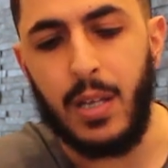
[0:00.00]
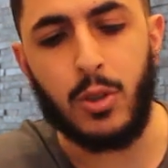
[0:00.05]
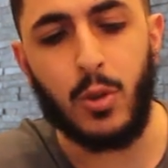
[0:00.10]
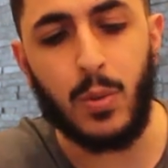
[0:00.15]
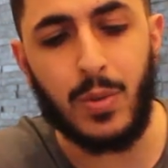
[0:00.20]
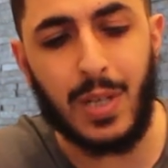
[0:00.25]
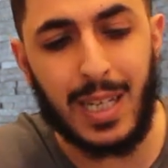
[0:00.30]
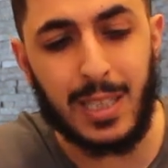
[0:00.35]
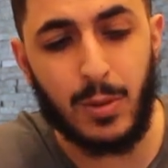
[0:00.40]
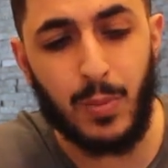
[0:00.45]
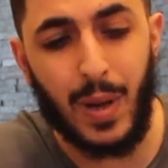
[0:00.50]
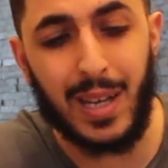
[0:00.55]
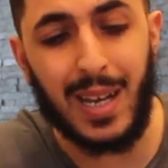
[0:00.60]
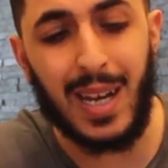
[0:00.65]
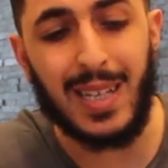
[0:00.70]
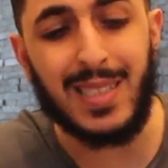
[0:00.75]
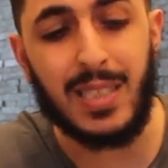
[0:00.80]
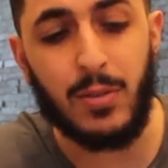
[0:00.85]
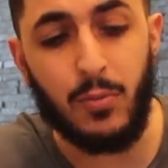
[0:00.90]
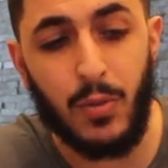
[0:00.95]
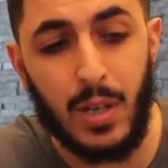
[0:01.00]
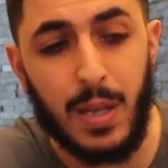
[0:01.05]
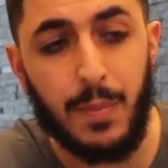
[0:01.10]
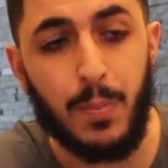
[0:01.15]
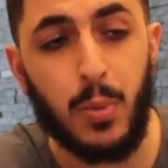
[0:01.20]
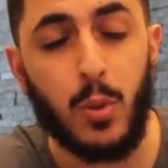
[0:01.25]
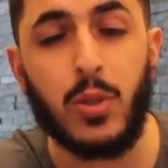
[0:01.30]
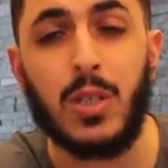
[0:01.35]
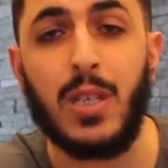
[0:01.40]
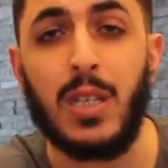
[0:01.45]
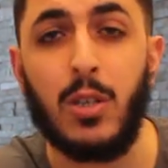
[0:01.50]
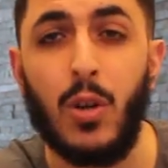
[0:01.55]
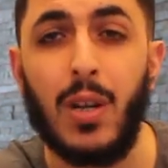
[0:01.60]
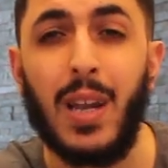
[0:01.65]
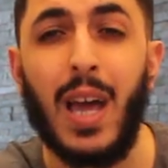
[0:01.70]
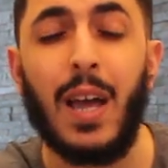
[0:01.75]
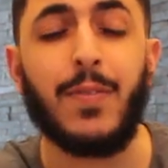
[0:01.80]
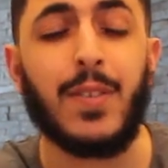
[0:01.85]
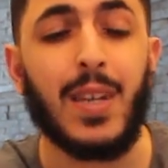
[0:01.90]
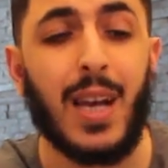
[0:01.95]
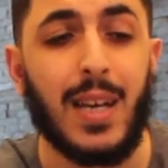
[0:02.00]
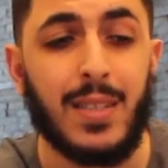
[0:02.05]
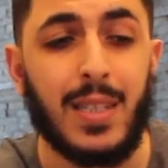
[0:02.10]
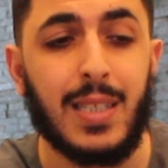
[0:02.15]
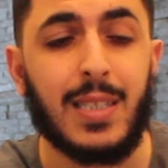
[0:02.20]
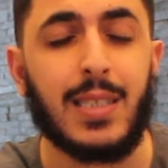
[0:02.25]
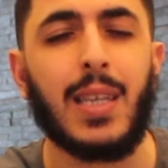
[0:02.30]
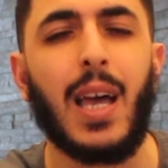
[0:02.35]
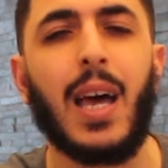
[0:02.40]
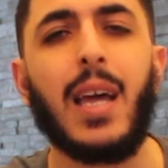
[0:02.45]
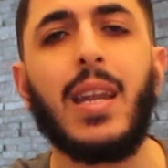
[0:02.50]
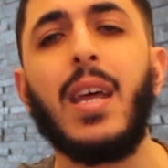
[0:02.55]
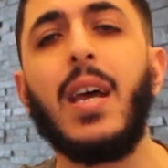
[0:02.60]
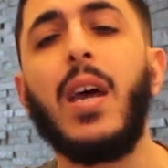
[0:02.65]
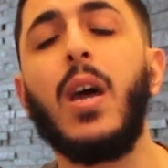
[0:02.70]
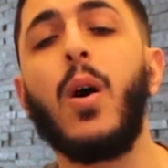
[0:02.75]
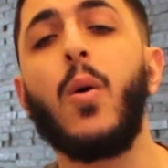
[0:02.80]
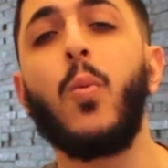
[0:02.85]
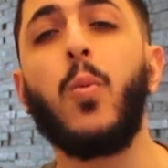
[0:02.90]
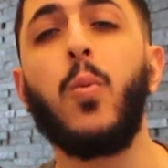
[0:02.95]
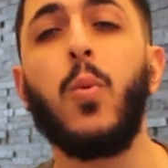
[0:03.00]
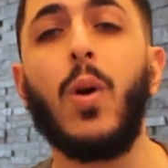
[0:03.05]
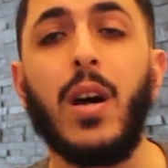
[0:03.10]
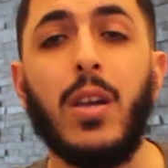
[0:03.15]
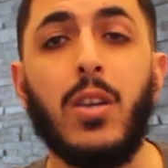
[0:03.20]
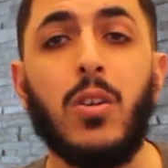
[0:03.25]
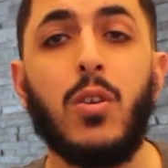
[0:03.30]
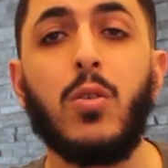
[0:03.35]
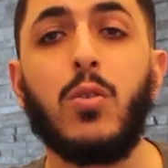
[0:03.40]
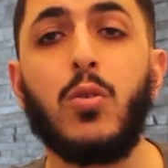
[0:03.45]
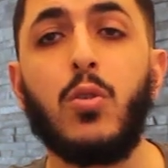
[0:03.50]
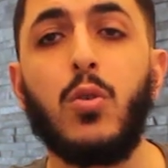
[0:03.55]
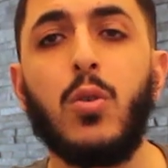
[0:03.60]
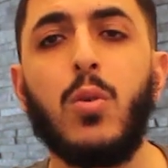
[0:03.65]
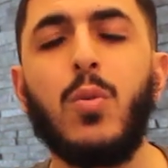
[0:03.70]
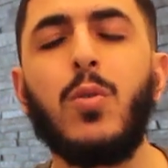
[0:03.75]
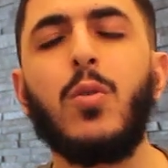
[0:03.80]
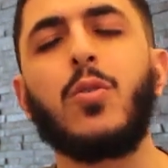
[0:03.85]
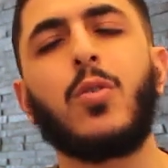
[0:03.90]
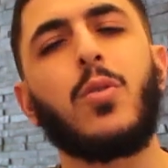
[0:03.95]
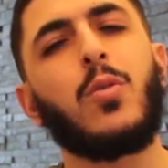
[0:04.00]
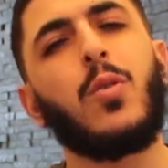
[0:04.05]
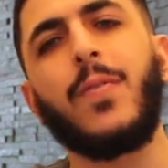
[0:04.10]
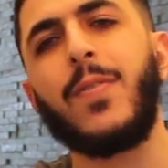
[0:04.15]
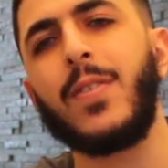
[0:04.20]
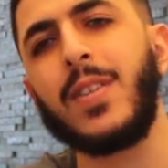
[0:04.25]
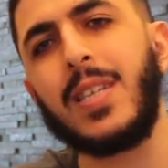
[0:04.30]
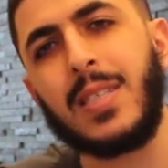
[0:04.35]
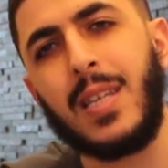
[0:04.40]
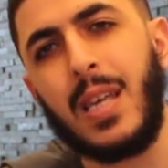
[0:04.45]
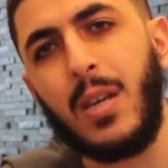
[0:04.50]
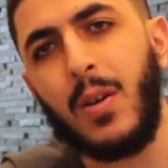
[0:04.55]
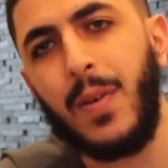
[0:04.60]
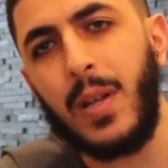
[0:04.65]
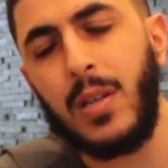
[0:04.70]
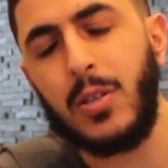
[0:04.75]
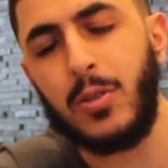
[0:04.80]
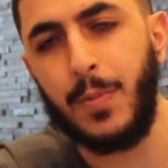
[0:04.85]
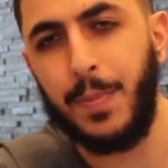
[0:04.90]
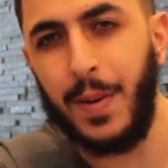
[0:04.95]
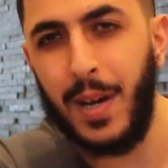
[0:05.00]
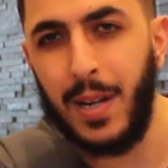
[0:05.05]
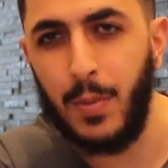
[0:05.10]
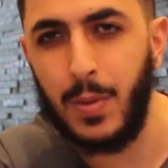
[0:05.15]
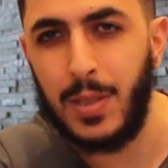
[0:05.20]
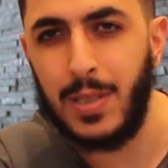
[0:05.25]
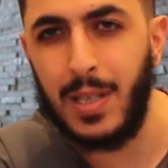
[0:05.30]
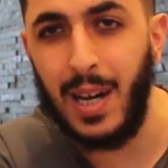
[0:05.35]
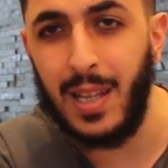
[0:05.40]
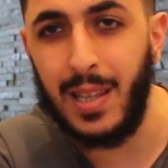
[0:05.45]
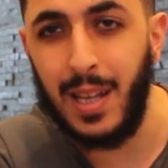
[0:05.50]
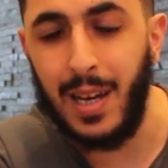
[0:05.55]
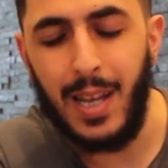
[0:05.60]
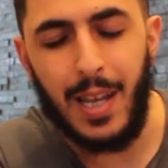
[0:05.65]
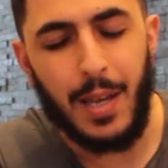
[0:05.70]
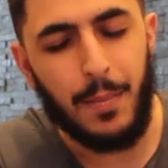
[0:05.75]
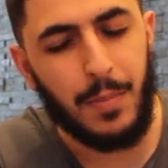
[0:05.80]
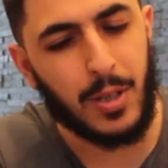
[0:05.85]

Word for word: So that's why, guys, it's really important in your life to understand what you do, you should do for the sake of Allah subhanahu wa ta'ala.